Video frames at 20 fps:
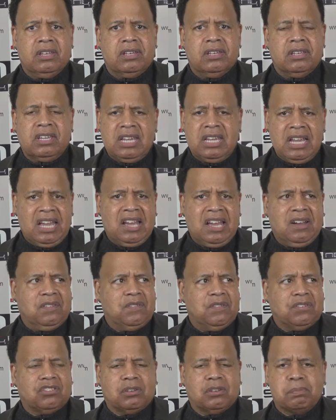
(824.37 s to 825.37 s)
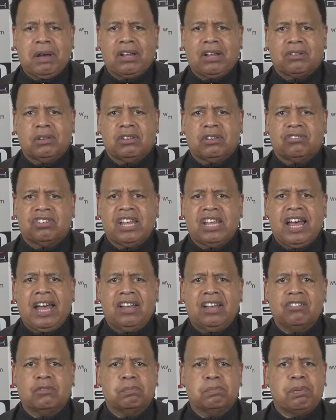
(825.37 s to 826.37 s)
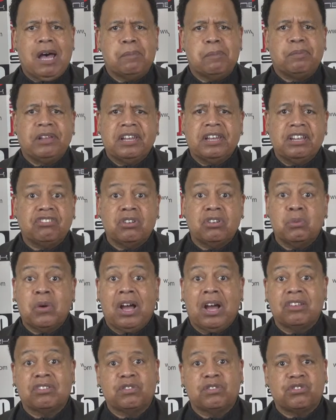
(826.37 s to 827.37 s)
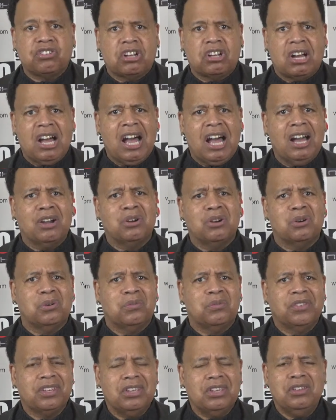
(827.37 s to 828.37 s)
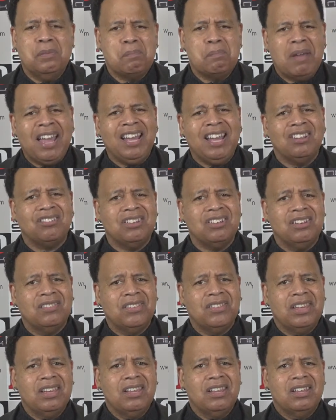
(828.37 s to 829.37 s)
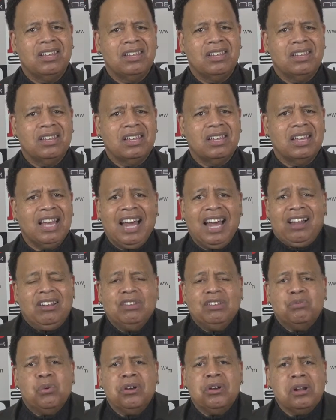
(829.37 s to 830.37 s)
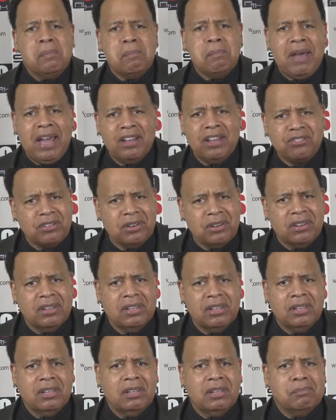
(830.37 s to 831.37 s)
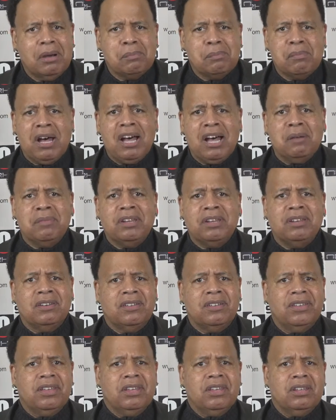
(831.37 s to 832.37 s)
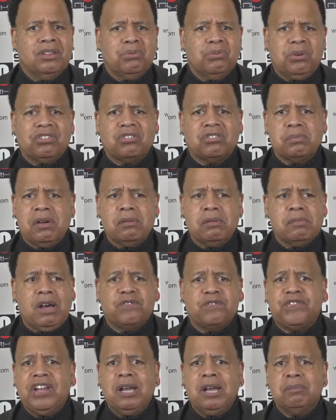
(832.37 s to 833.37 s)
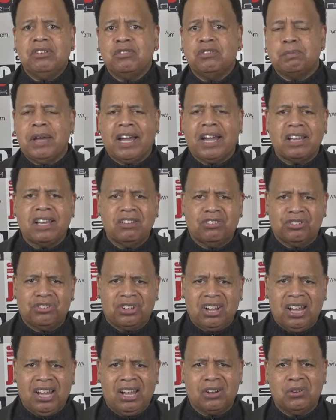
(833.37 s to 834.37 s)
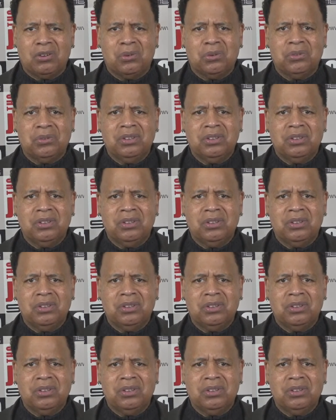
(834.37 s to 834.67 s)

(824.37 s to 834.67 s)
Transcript: Kiev is about the size, population-wise, of Chicago. Can you imagine? I don't even want to imagine. My mom and the rest of my family's back in Chicago.